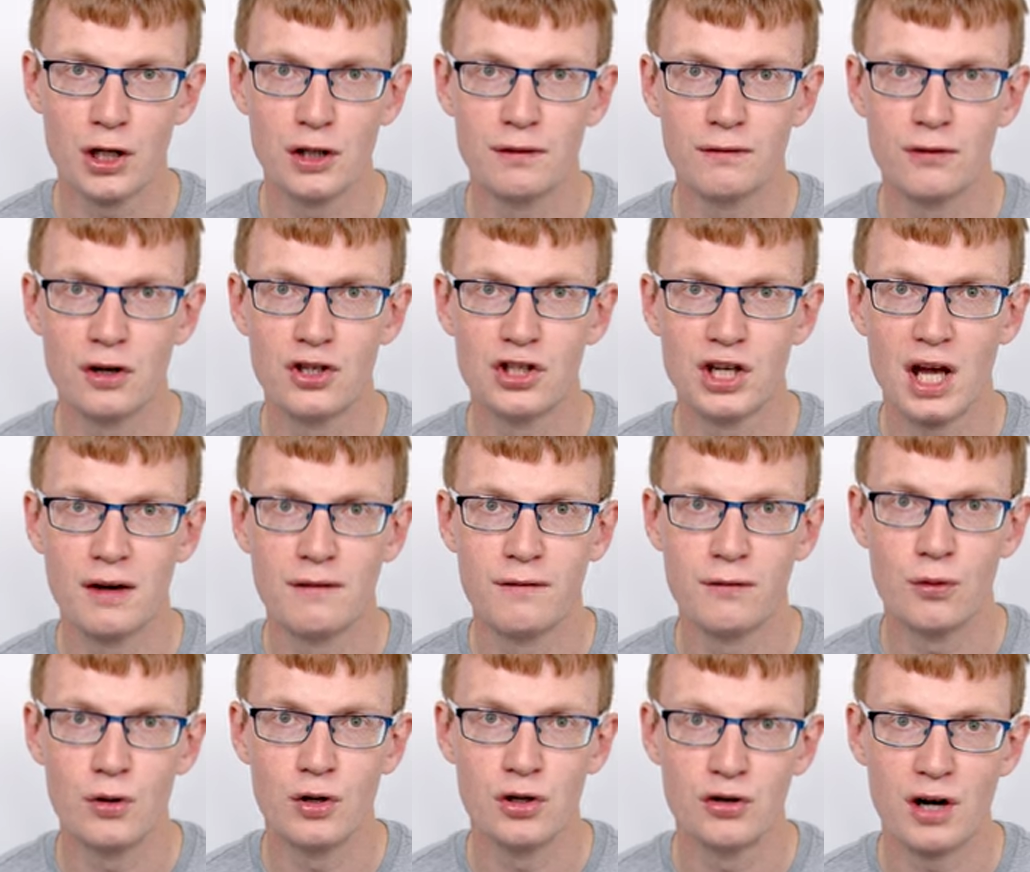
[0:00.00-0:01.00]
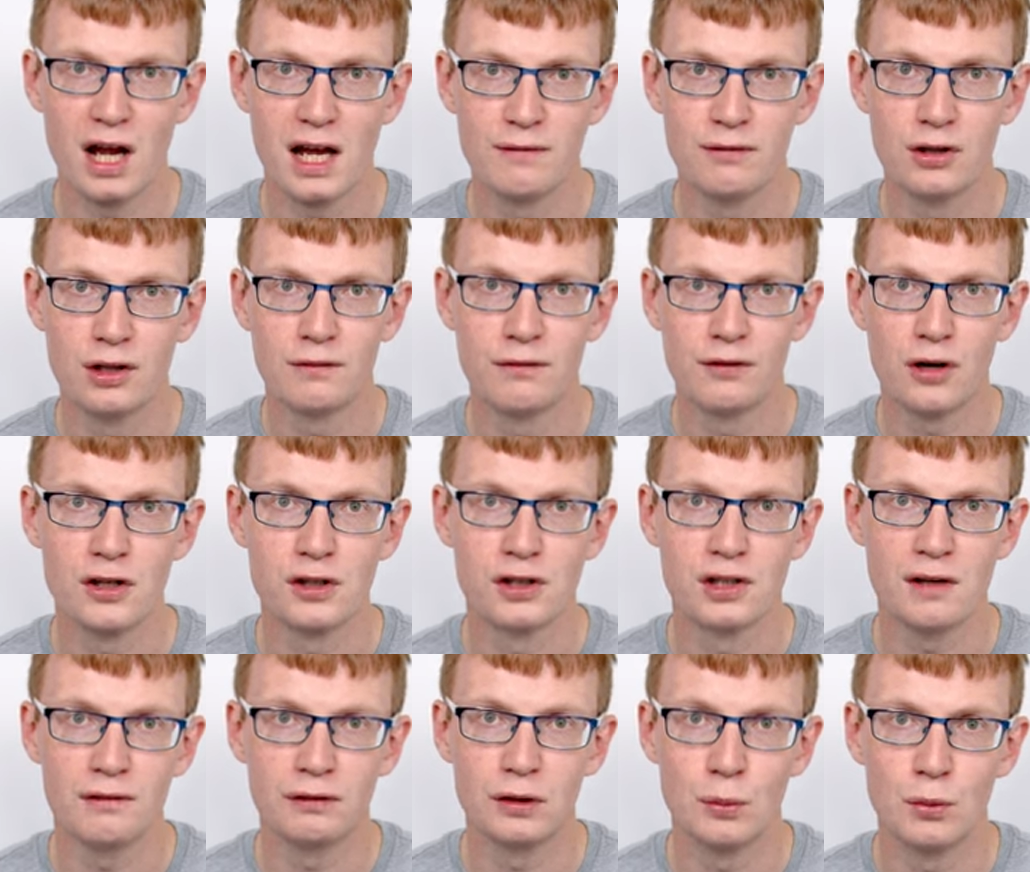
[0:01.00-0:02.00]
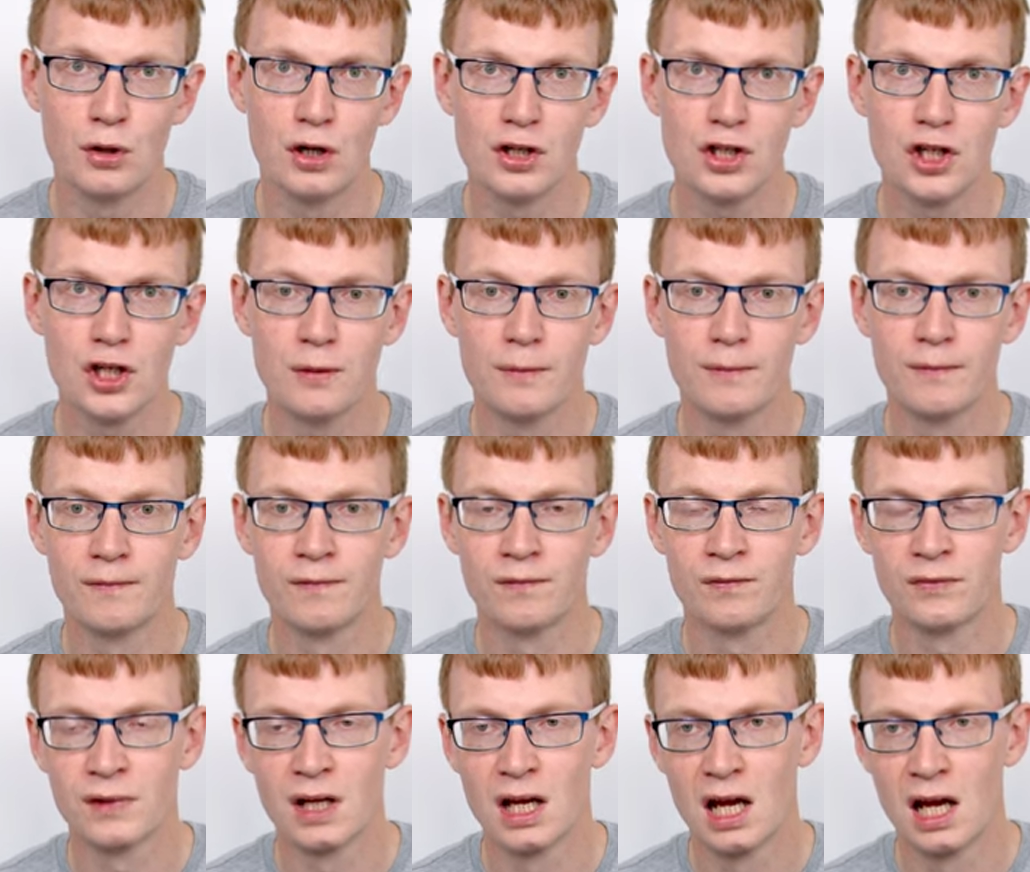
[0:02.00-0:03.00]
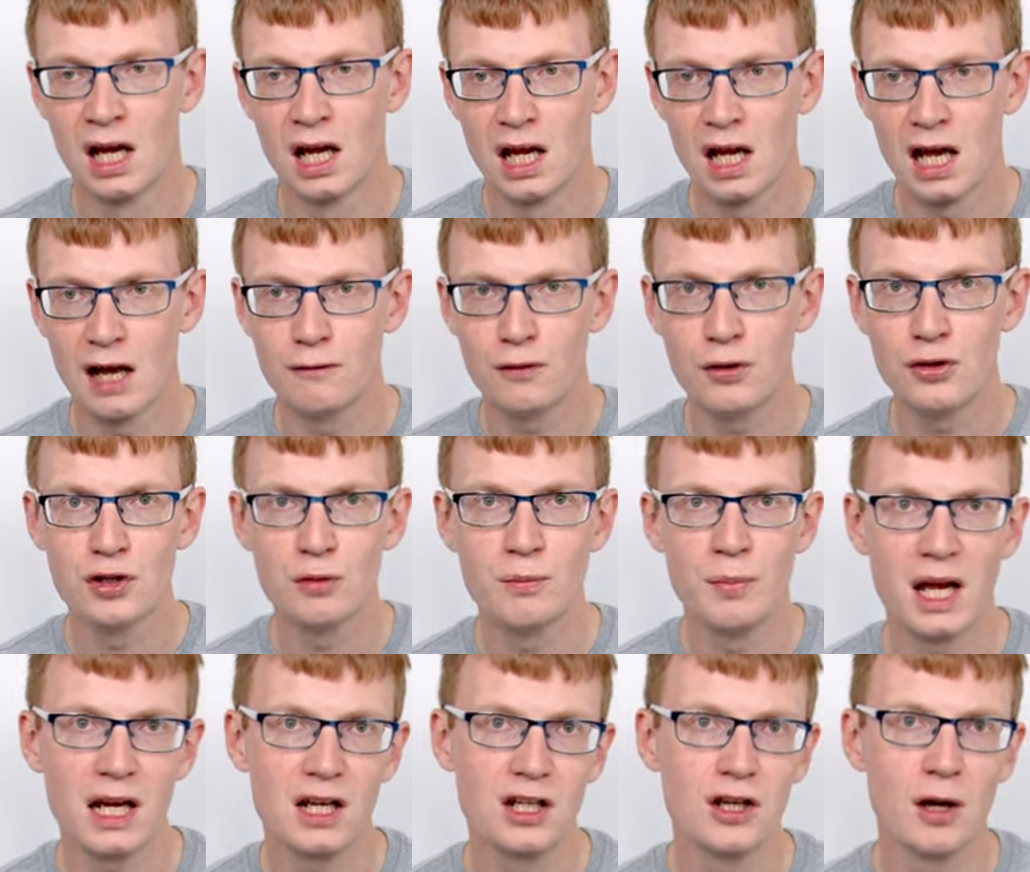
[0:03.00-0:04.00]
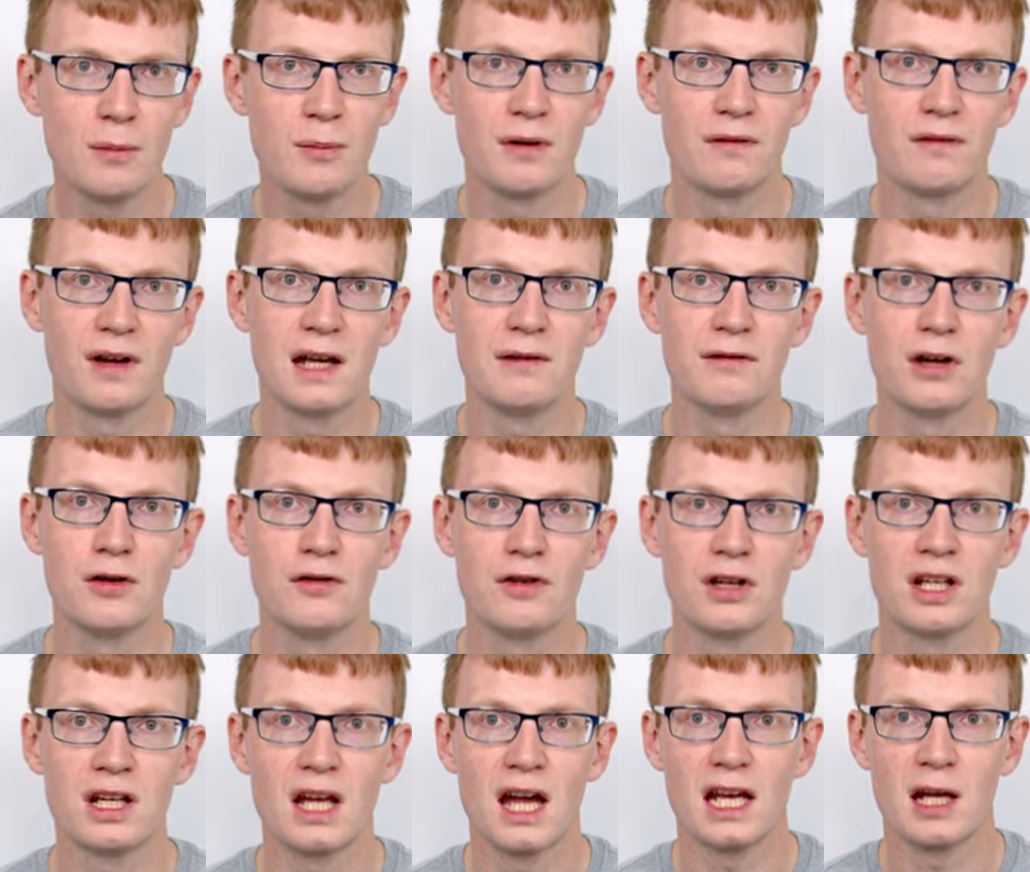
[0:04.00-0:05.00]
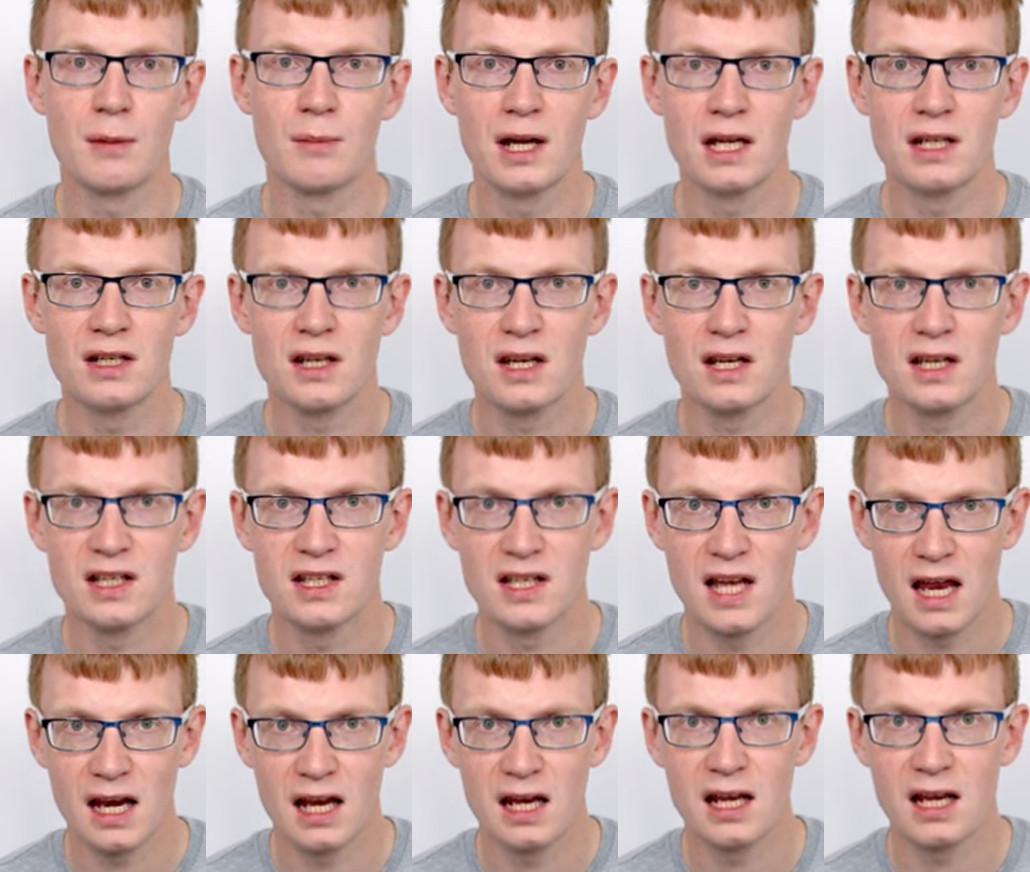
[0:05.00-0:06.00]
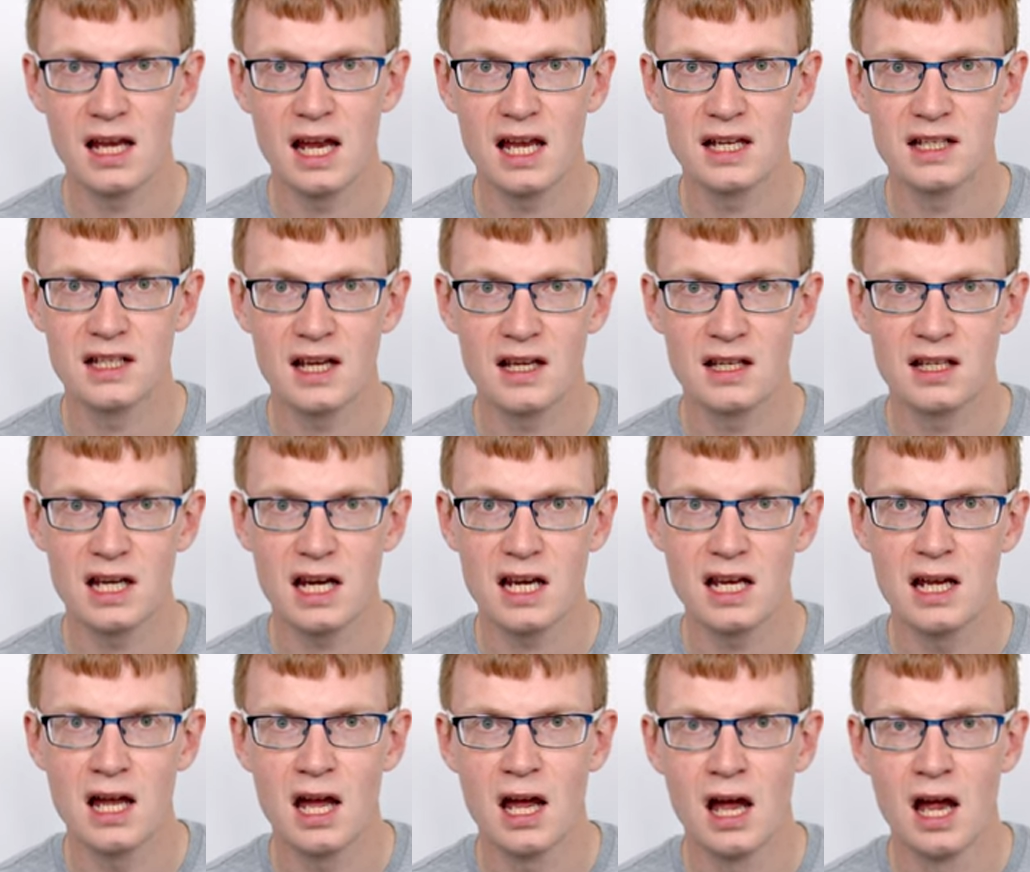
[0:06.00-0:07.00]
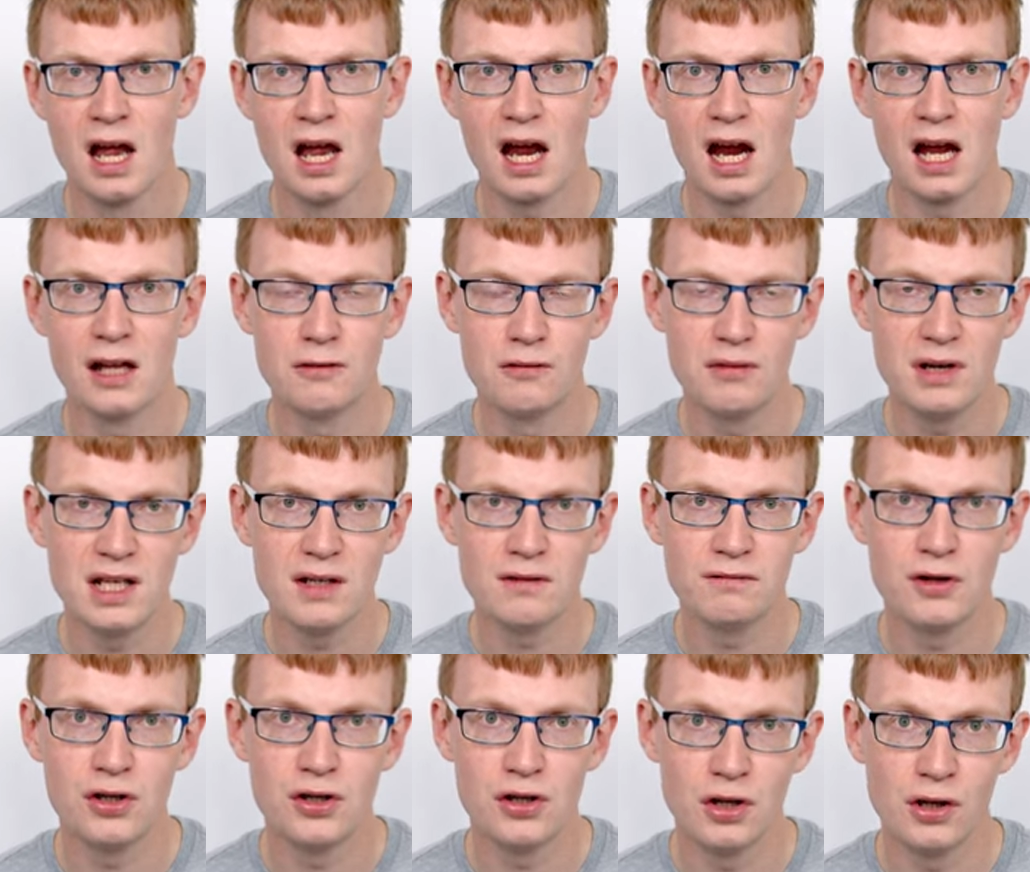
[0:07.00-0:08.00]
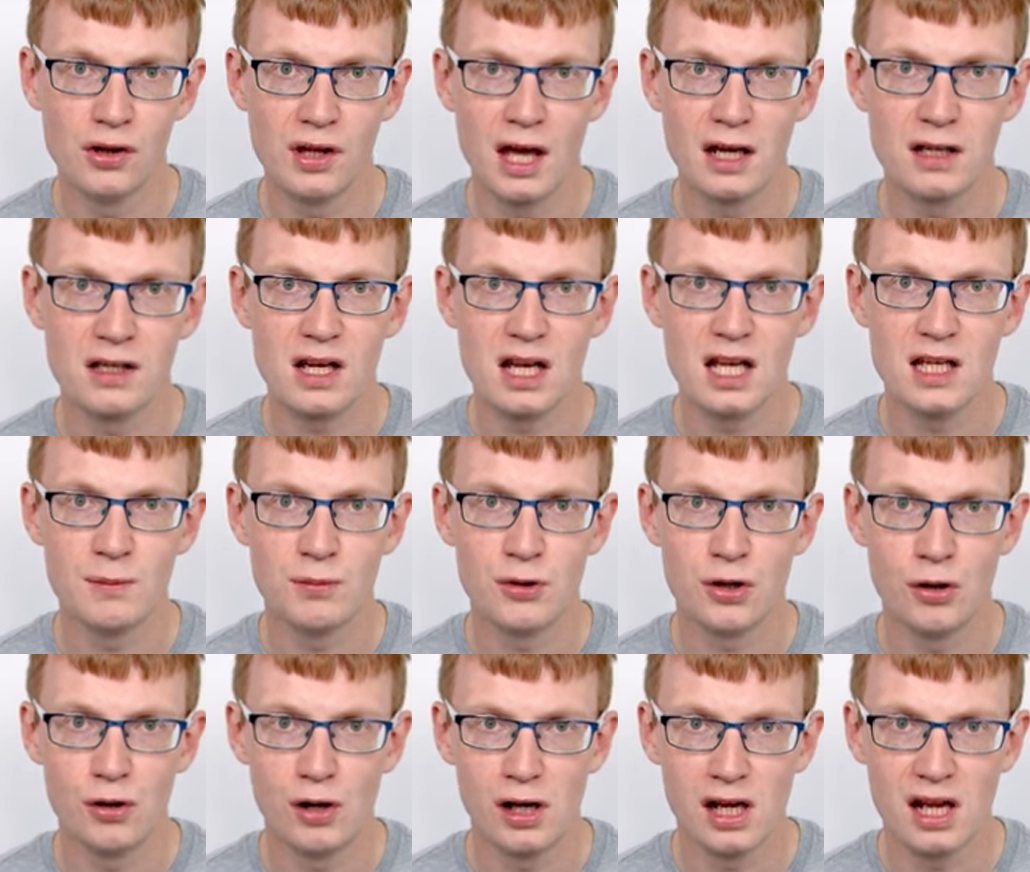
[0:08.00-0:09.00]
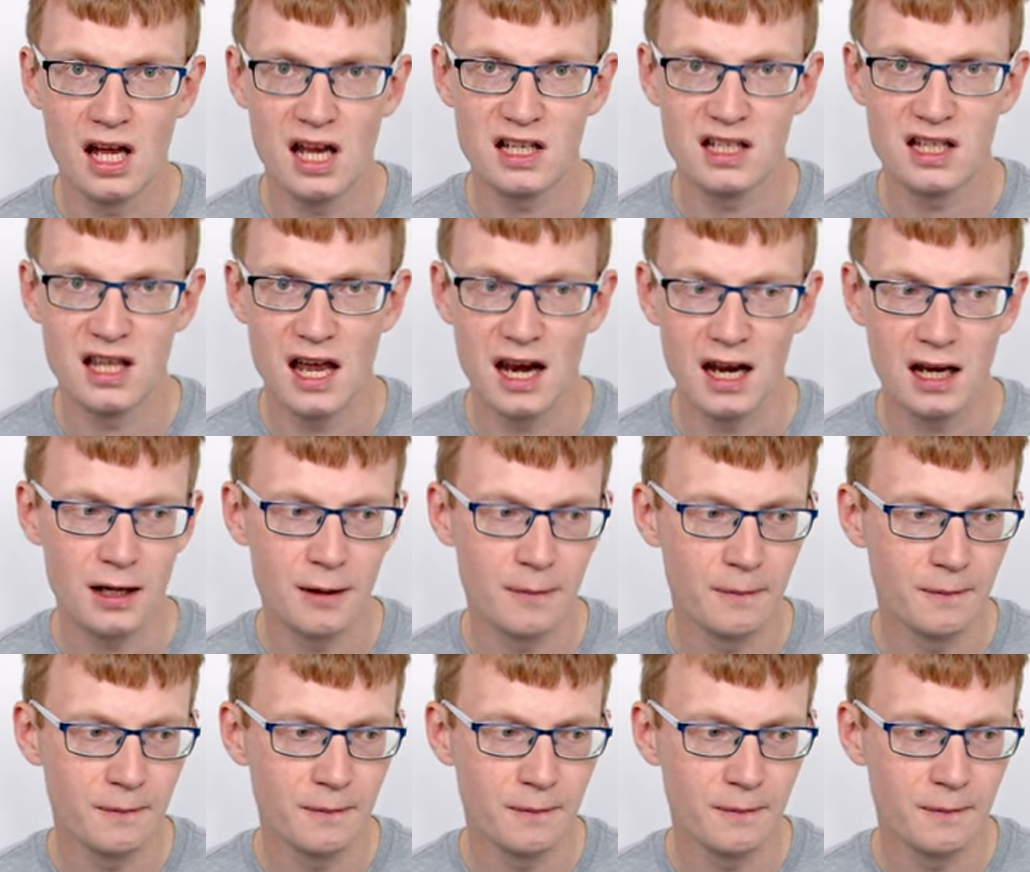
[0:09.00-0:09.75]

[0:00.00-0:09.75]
out for a Gen 4 drive on the front if you wish. I've also picked up a 500 gigabyte SATA SSD and the reason for doing that is purely aesthetic.